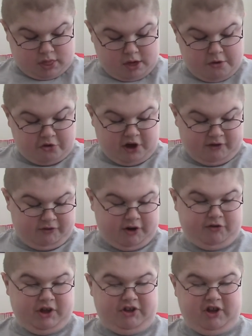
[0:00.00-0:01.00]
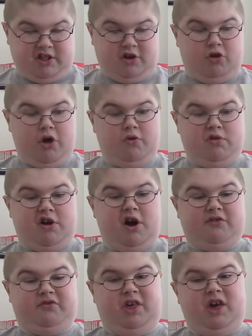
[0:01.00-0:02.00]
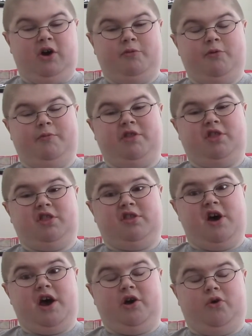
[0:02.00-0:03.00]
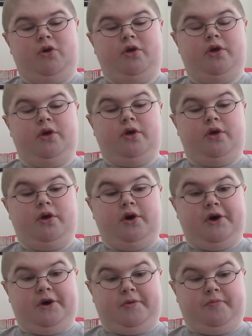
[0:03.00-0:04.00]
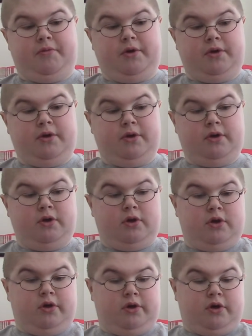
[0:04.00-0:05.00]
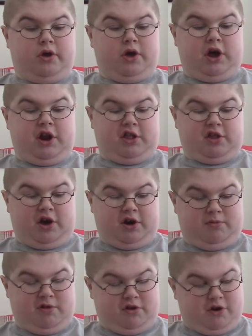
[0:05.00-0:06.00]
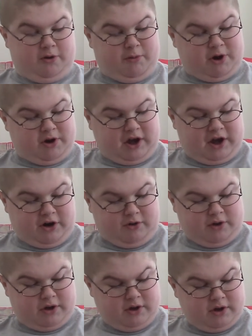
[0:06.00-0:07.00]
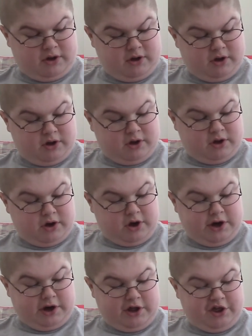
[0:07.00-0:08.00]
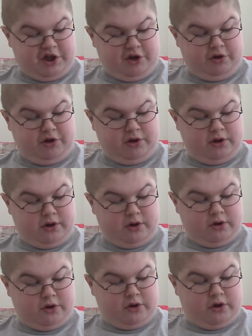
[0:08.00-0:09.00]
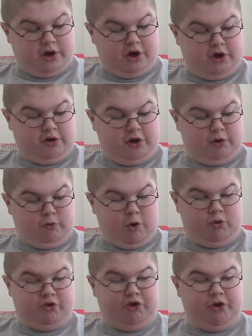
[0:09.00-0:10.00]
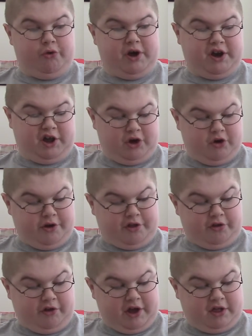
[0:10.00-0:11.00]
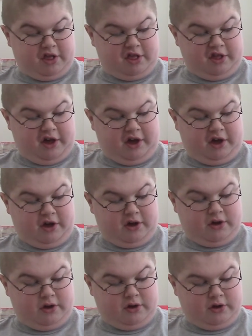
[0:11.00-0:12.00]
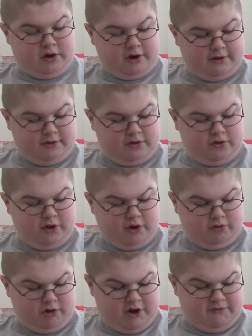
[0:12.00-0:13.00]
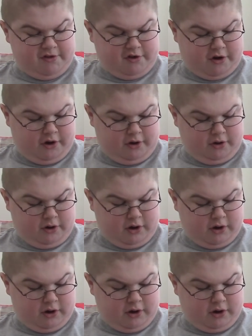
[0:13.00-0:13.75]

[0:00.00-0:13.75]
it definitely does close off the album in style. And it's kind of a song about how it won't do any good to like sing no love song,